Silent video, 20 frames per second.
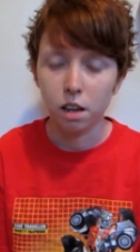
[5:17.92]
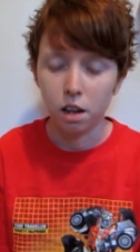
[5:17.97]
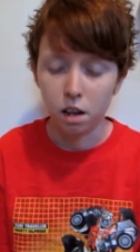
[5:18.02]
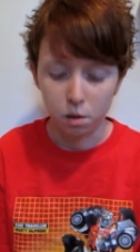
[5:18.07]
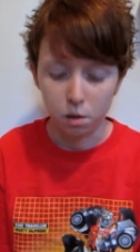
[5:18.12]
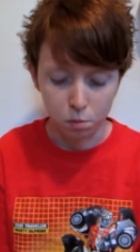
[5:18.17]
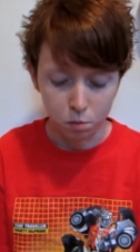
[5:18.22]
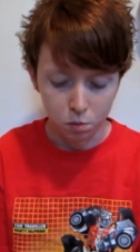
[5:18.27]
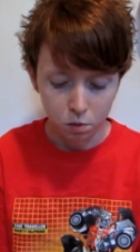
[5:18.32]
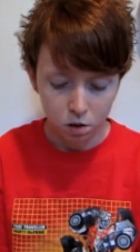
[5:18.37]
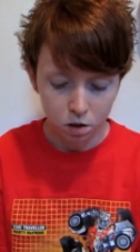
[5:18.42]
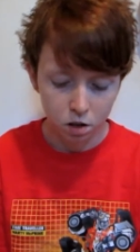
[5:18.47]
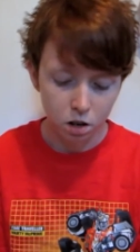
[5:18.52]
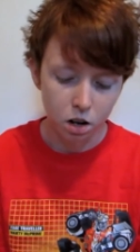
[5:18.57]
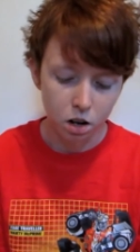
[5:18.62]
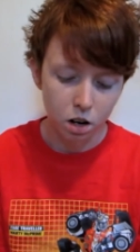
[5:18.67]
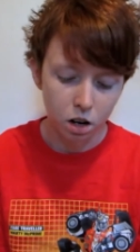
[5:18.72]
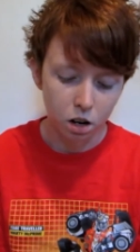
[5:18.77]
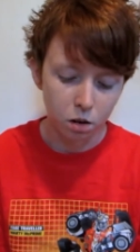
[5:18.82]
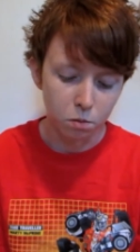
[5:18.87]
game.
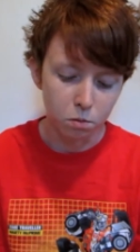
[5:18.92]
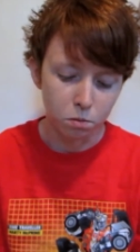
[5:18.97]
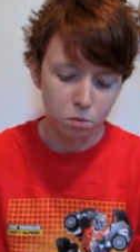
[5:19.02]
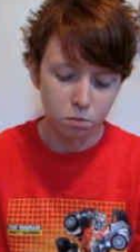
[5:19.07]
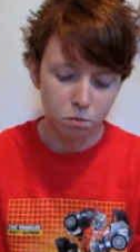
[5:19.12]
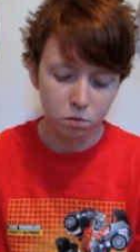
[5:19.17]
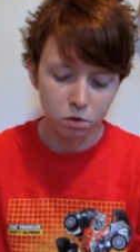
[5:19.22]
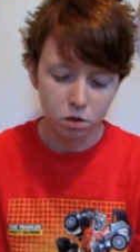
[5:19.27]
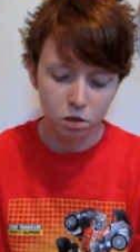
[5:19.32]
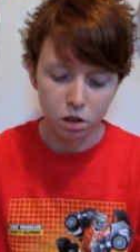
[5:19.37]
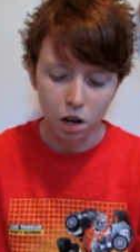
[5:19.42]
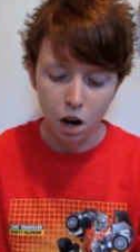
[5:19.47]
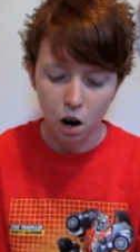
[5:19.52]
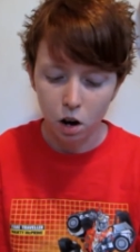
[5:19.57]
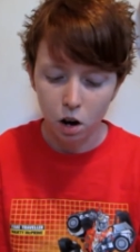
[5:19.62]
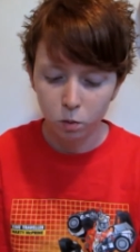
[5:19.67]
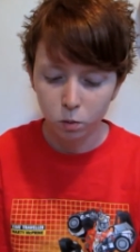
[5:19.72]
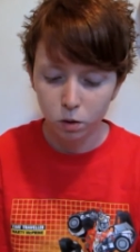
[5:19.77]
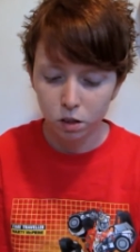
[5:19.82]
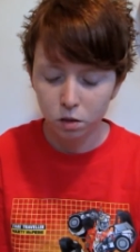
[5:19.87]

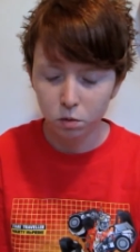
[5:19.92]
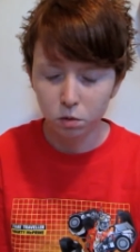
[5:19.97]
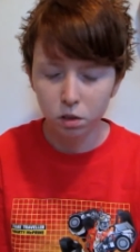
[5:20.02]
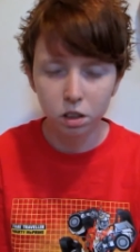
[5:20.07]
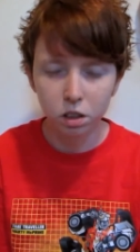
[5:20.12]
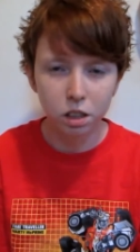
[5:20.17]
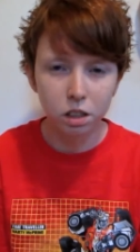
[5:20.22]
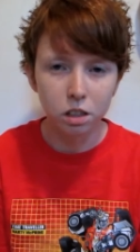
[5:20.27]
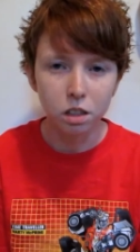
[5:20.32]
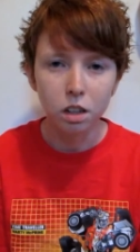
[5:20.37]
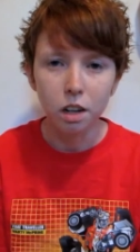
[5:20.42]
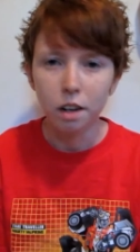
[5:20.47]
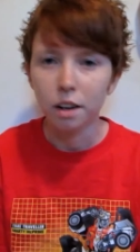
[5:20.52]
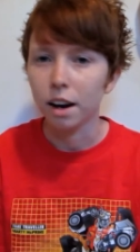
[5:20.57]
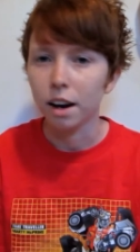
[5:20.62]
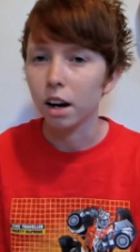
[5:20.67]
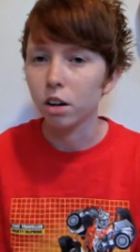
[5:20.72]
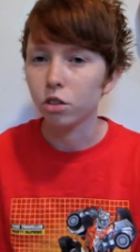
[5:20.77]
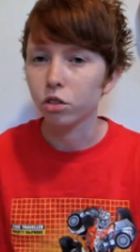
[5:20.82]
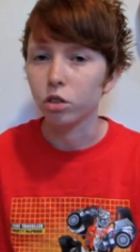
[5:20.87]
Now, I wasn't really
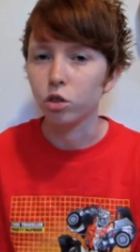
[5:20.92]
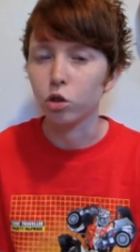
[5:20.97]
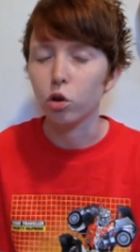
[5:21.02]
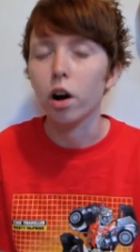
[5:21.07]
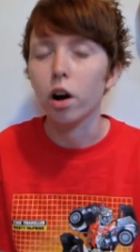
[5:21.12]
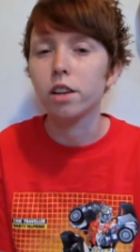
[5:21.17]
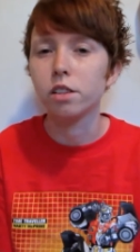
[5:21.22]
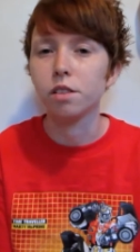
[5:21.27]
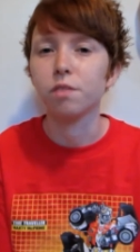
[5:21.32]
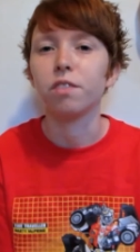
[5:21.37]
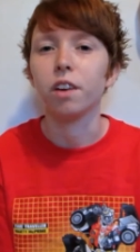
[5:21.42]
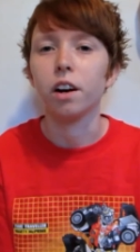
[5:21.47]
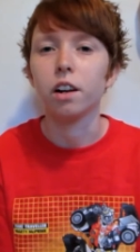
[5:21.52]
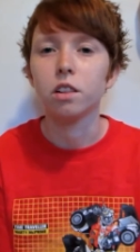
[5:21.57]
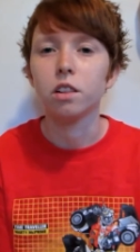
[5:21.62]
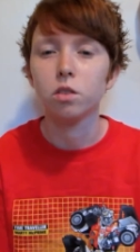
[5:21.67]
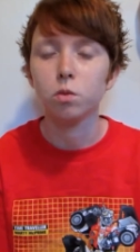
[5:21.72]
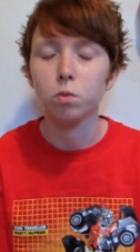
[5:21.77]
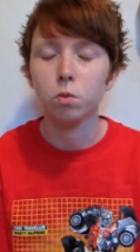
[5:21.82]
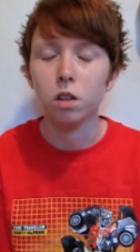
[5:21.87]
actually trying to
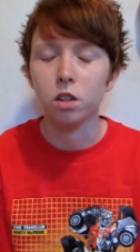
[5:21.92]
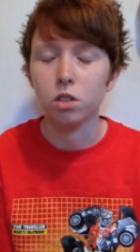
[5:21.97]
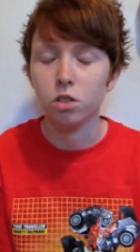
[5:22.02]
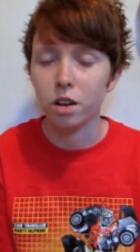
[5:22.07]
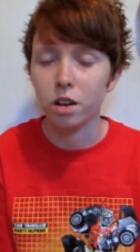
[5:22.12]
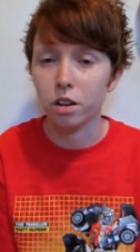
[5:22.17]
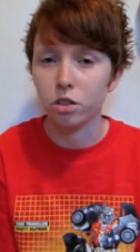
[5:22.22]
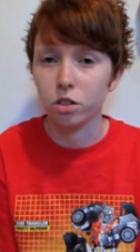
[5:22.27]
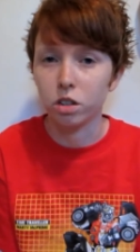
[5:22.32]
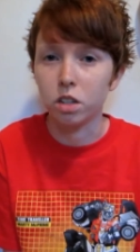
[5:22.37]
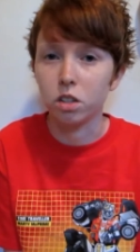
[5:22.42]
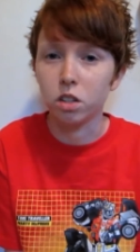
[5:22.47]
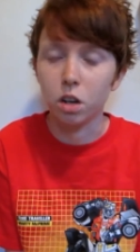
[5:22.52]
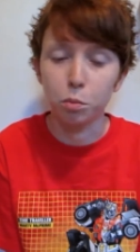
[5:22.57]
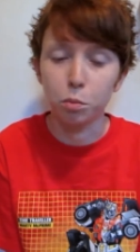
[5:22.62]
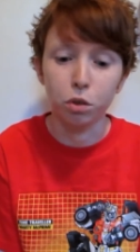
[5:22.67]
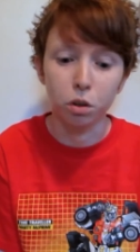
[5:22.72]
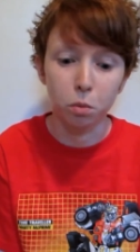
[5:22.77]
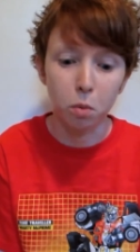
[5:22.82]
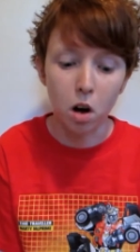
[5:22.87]
find this one. I just actually
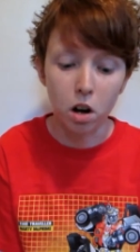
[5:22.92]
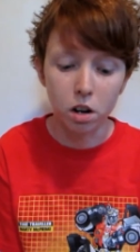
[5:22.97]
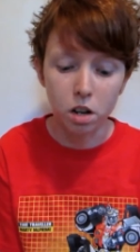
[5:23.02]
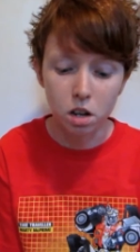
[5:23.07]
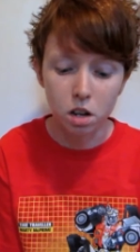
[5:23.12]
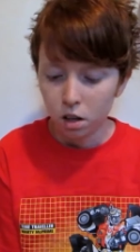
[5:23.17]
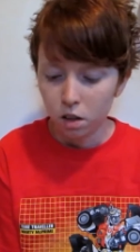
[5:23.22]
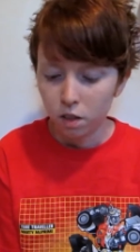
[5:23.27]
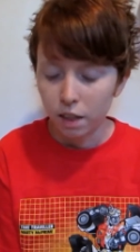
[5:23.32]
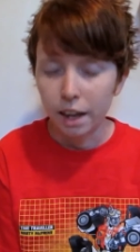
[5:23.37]
stumbled upon it.